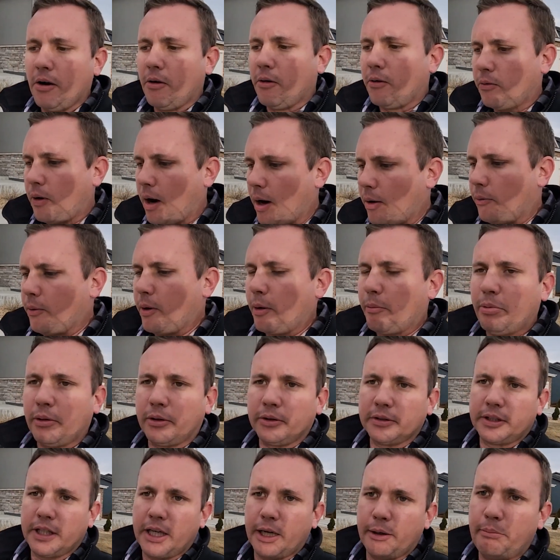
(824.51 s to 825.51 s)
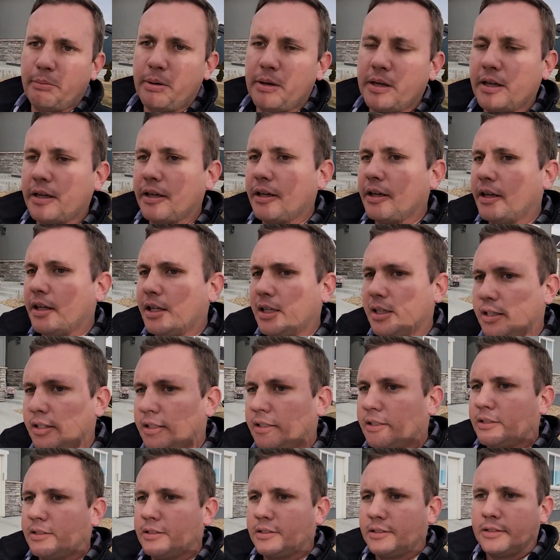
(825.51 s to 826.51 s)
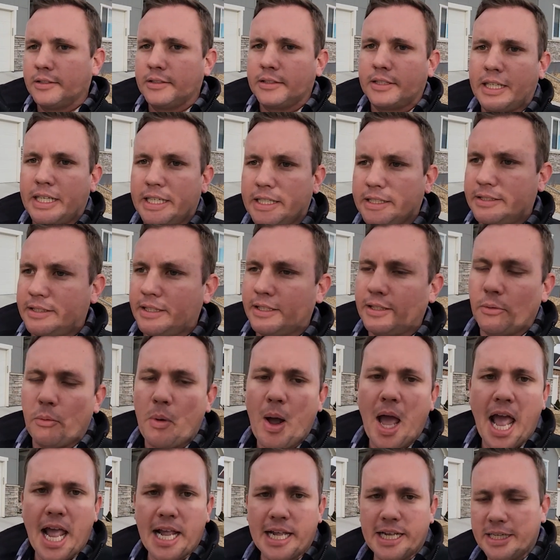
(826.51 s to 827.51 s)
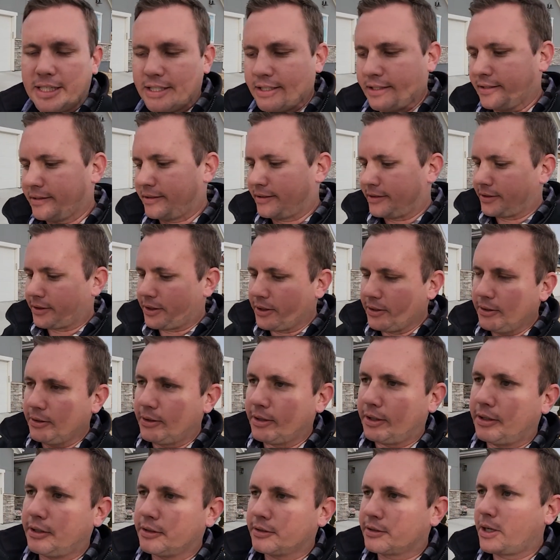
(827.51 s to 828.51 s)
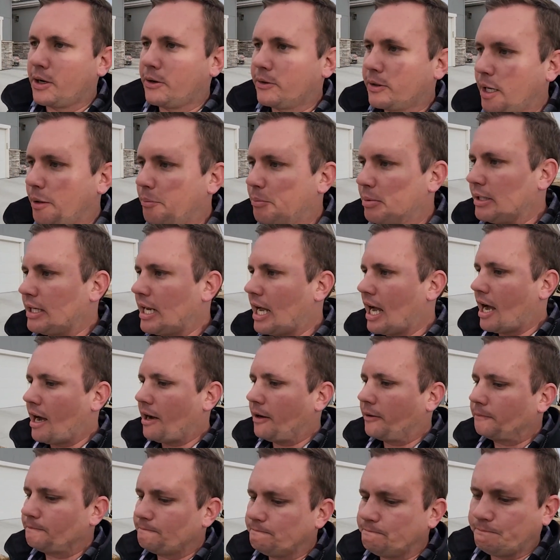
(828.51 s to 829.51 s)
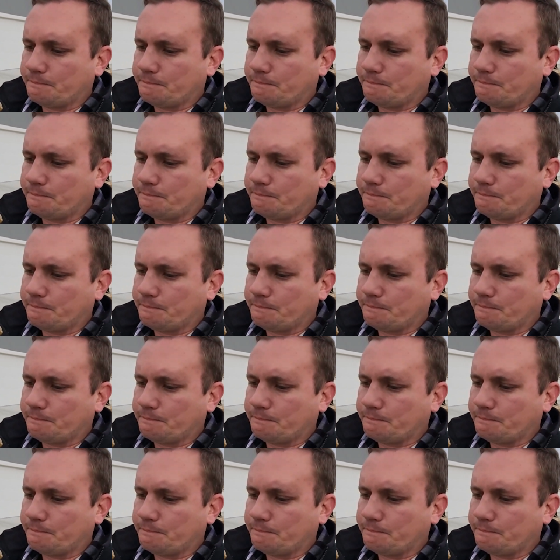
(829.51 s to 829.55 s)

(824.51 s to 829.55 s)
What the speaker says: Right when we pulled up, the kids in the wagons, scooters going up and down.